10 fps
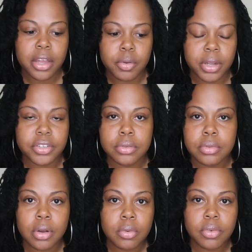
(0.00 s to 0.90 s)
I know I got 2
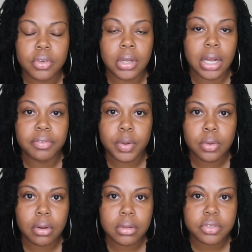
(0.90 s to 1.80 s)
phone
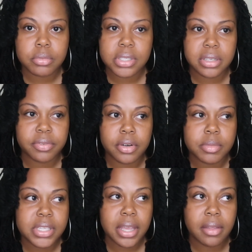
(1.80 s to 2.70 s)
calls from State Farm
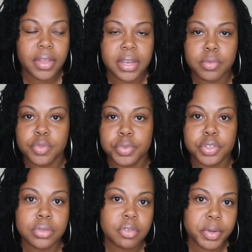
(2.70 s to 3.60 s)
saying that it was
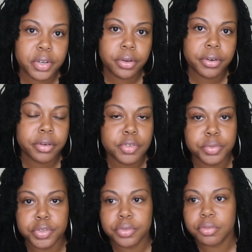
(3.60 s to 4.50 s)
reduced for my daughter, it was
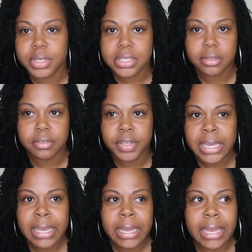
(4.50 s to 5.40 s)
reduced for myself,
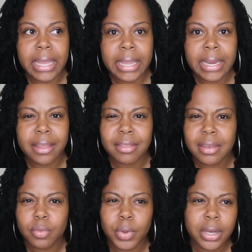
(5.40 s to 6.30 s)
and I
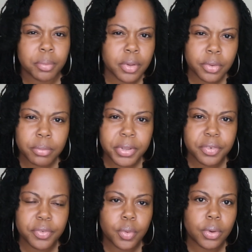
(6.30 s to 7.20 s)
think it went up a little bit
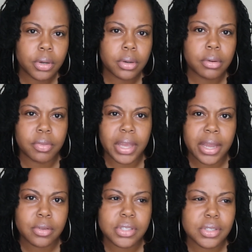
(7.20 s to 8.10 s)
for the
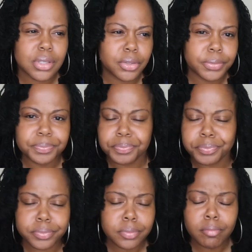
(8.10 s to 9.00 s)
house. So
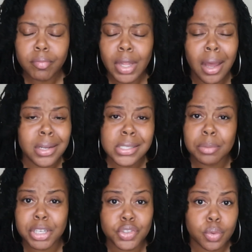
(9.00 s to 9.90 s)
honestly,
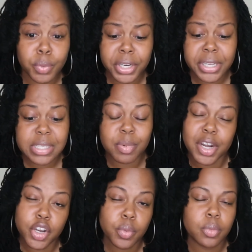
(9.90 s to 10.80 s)
I'm not sure what it is, but
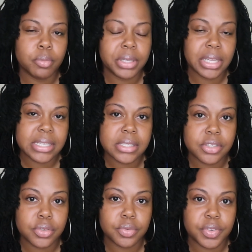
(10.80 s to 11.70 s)
I know it will be less
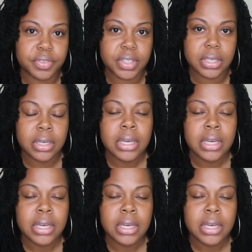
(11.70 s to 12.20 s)
than $250.